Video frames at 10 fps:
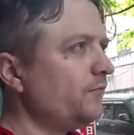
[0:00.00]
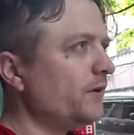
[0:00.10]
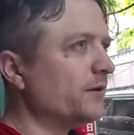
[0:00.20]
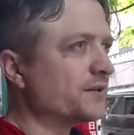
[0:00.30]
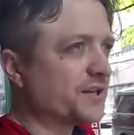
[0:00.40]

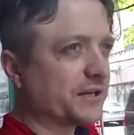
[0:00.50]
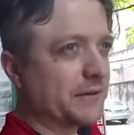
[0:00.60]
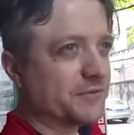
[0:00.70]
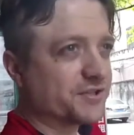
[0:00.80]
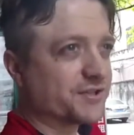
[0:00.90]
I guess I
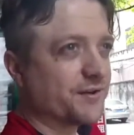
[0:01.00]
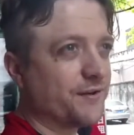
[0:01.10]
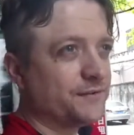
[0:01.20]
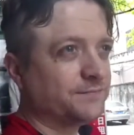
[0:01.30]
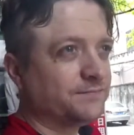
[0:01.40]
came in
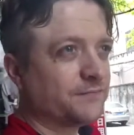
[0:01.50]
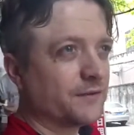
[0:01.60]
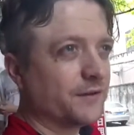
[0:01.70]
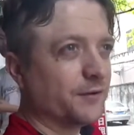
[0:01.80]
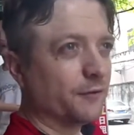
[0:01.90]

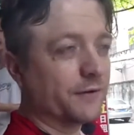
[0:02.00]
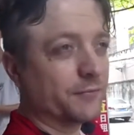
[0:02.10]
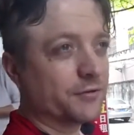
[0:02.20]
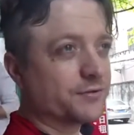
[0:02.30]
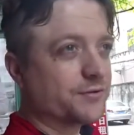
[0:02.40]

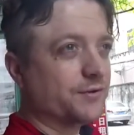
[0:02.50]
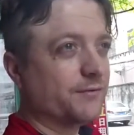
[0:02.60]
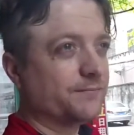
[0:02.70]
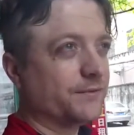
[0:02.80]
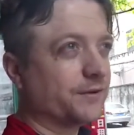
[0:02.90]
November, I
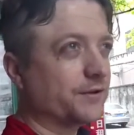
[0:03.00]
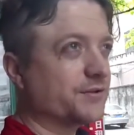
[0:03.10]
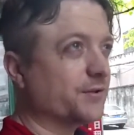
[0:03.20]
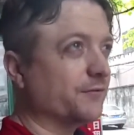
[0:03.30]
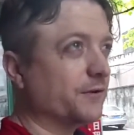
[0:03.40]
think
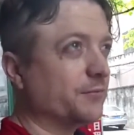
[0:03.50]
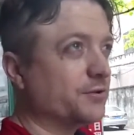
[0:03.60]
it's November